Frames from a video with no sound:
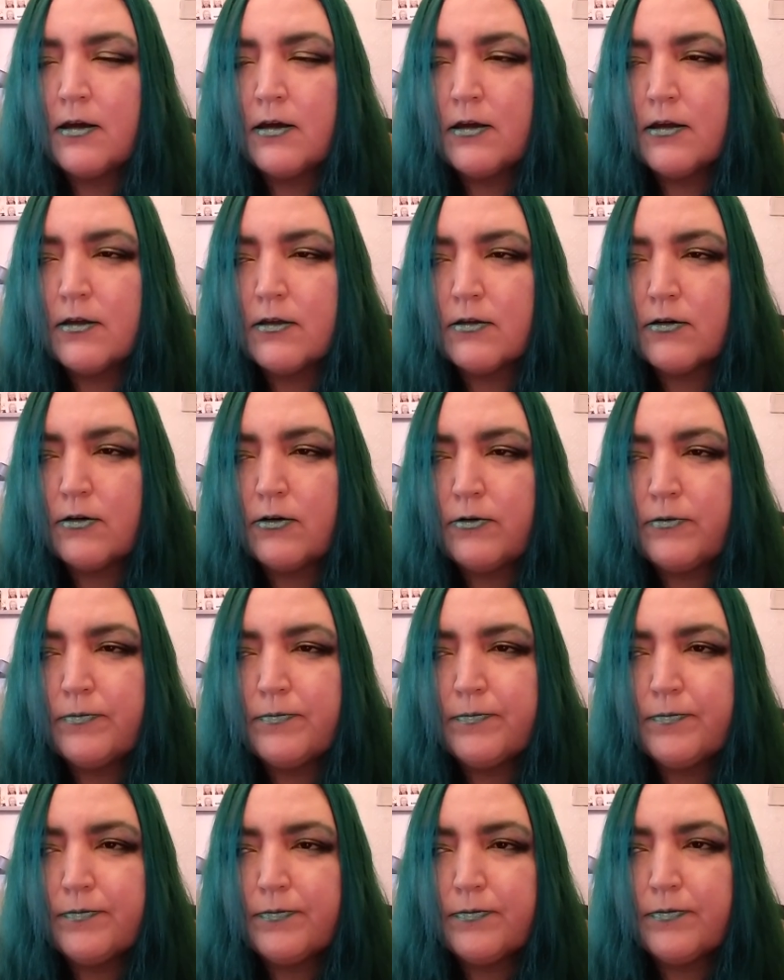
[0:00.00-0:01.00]
So
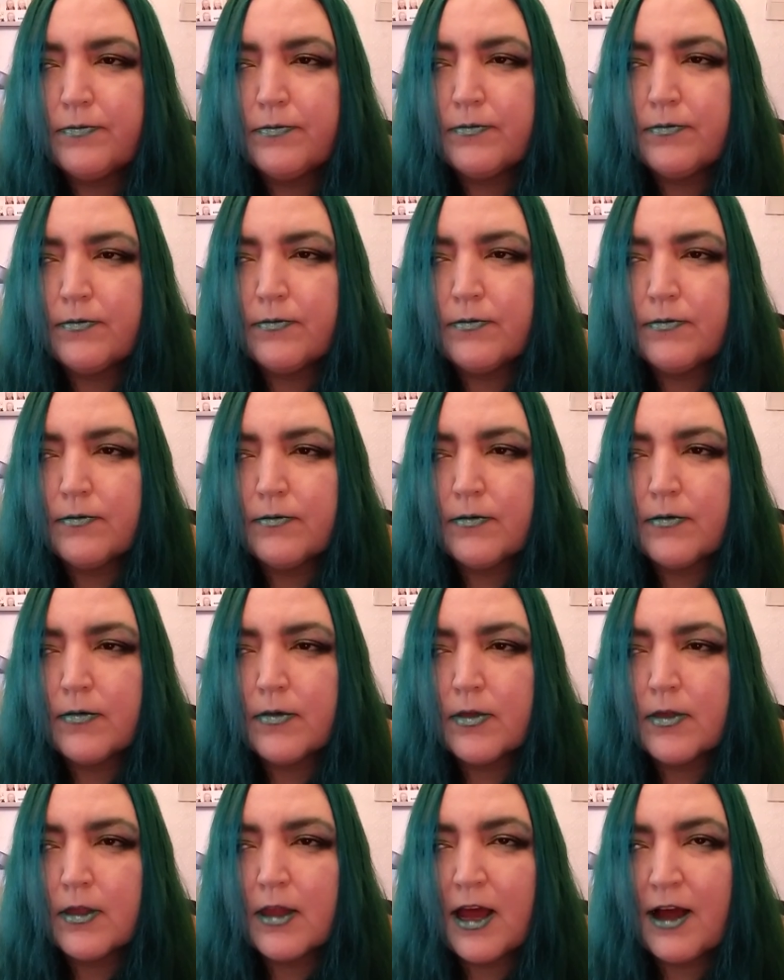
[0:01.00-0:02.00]

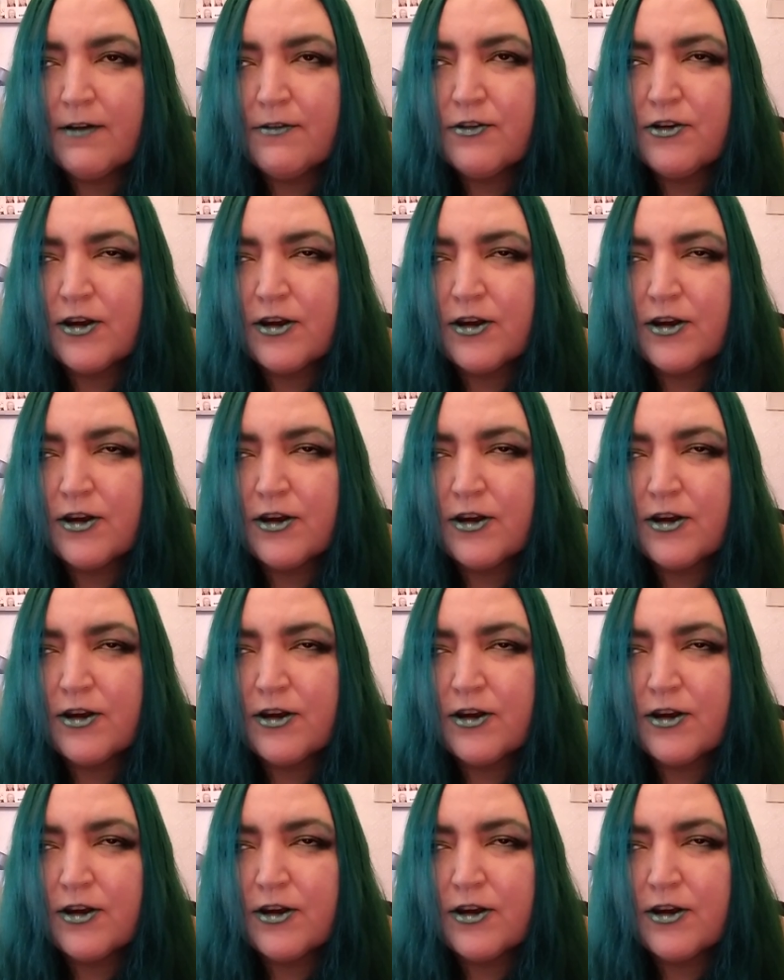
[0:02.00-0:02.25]
after